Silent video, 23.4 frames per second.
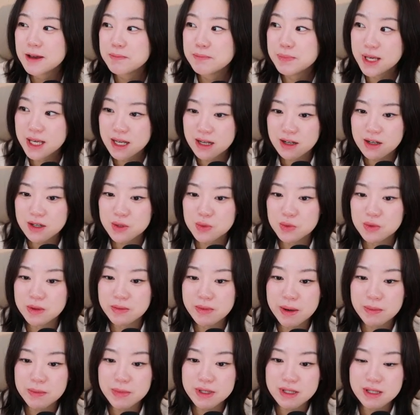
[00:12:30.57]
Because
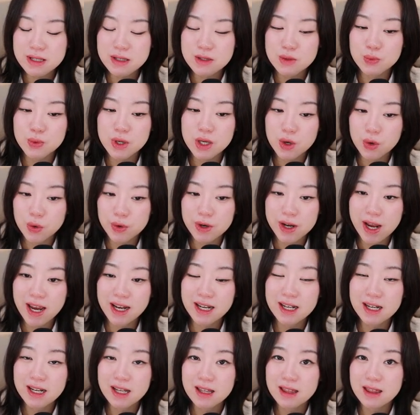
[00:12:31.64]
remember, since we
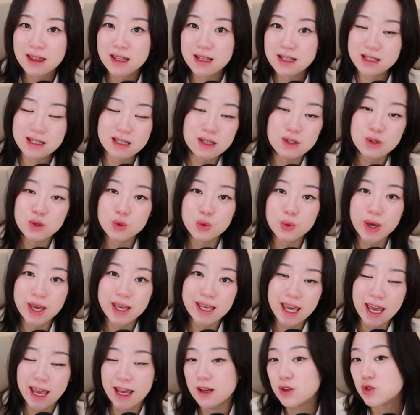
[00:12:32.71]
created this into a
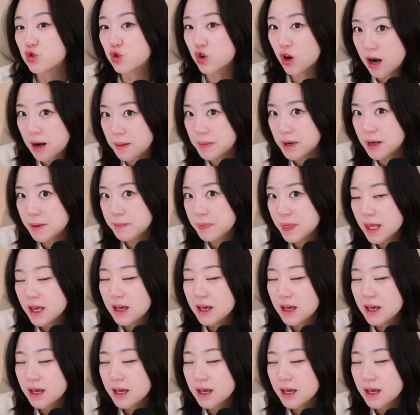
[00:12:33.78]
K-drama,